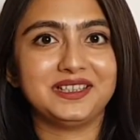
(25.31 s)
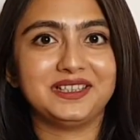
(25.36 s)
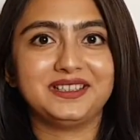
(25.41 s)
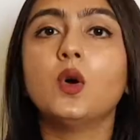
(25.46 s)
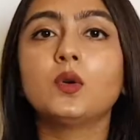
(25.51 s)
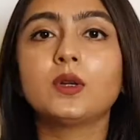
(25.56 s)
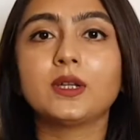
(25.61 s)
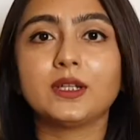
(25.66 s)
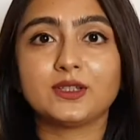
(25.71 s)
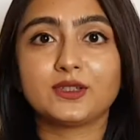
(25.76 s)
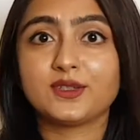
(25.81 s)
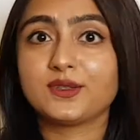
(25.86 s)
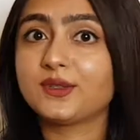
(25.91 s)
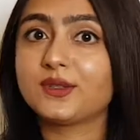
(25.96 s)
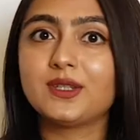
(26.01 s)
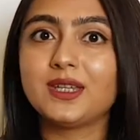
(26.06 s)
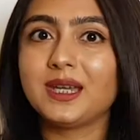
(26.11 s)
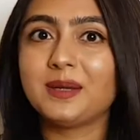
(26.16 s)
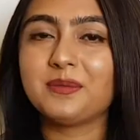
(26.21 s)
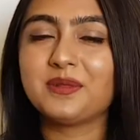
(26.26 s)
Okay, so
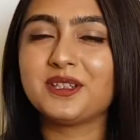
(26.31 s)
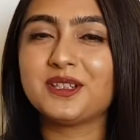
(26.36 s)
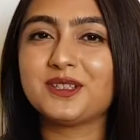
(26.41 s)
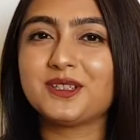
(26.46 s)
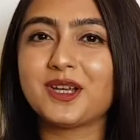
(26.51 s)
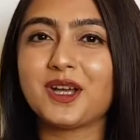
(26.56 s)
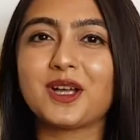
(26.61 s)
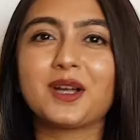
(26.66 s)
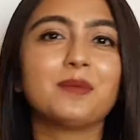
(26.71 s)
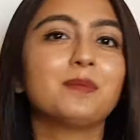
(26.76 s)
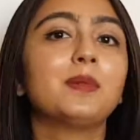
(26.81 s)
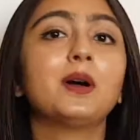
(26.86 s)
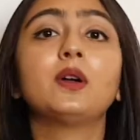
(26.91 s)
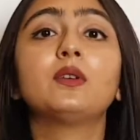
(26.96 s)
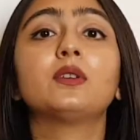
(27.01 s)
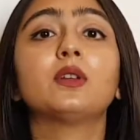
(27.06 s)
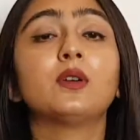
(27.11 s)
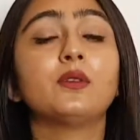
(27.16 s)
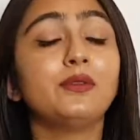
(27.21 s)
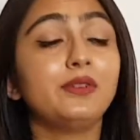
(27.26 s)
today I'm going to talk
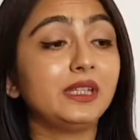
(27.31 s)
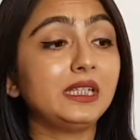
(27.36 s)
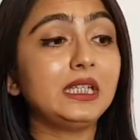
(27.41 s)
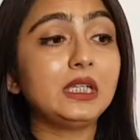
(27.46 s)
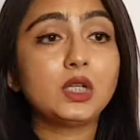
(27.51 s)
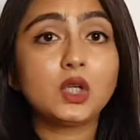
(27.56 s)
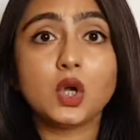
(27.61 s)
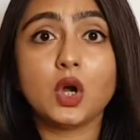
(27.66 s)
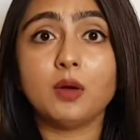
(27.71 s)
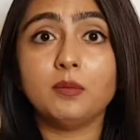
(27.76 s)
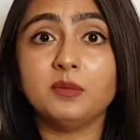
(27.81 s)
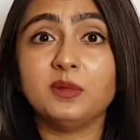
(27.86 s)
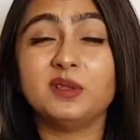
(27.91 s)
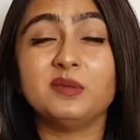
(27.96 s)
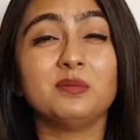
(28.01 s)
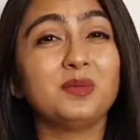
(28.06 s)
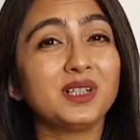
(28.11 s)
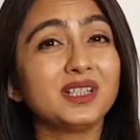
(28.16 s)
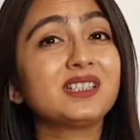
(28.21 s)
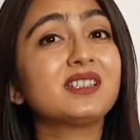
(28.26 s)
about a very common
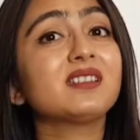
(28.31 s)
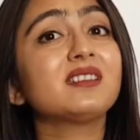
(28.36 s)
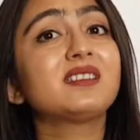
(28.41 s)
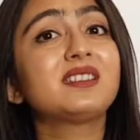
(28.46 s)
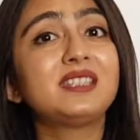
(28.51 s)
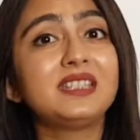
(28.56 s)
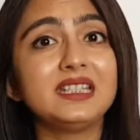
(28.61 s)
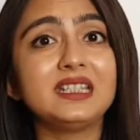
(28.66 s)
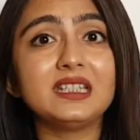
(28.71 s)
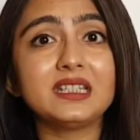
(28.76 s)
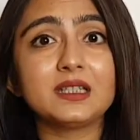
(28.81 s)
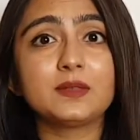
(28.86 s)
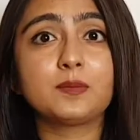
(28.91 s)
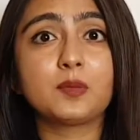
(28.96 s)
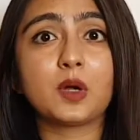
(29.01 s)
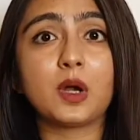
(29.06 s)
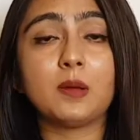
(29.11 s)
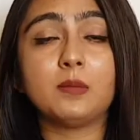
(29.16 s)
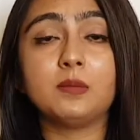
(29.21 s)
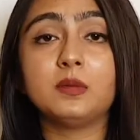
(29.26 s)
but serious
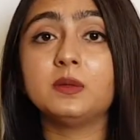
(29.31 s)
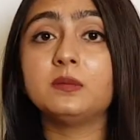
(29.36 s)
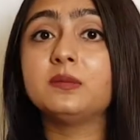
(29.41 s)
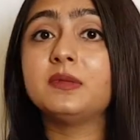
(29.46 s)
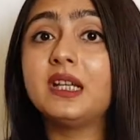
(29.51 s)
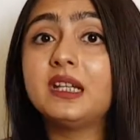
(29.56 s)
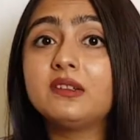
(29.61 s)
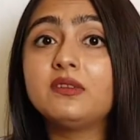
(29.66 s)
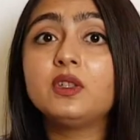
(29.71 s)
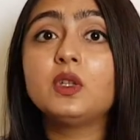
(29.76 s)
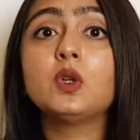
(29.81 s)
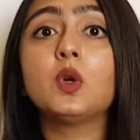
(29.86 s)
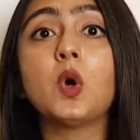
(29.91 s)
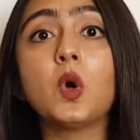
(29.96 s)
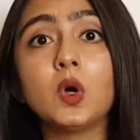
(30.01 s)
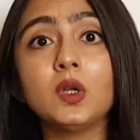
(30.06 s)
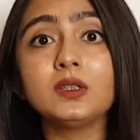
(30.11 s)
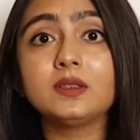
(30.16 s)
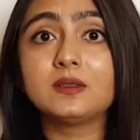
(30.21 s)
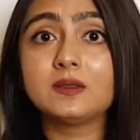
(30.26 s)
problem that we
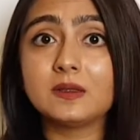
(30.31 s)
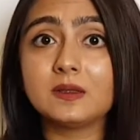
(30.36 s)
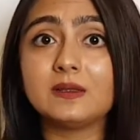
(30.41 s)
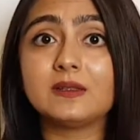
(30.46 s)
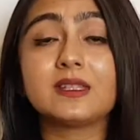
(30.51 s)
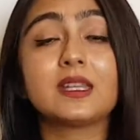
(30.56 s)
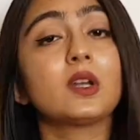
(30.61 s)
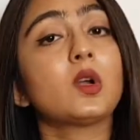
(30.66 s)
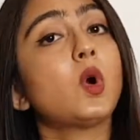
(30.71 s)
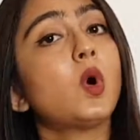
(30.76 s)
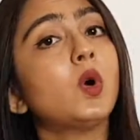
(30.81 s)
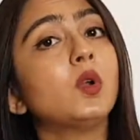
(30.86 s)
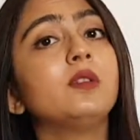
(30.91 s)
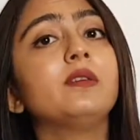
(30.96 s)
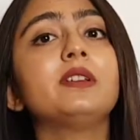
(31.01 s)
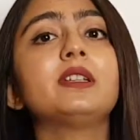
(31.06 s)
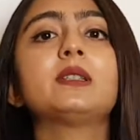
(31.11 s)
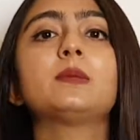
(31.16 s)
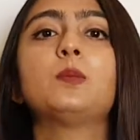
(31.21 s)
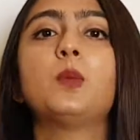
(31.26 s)
all girls are
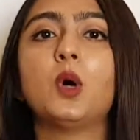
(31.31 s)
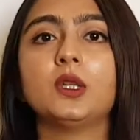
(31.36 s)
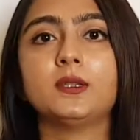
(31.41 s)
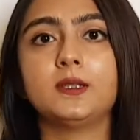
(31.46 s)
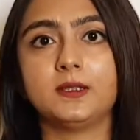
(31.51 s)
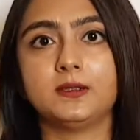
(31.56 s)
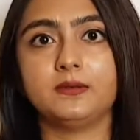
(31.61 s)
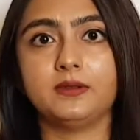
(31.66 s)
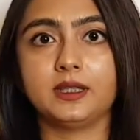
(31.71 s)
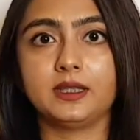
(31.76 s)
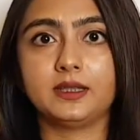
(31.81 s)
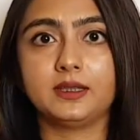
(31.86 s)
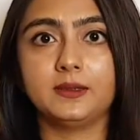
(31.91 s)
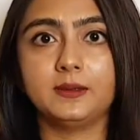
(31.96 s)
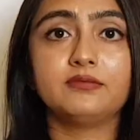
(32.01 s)
always bothered with.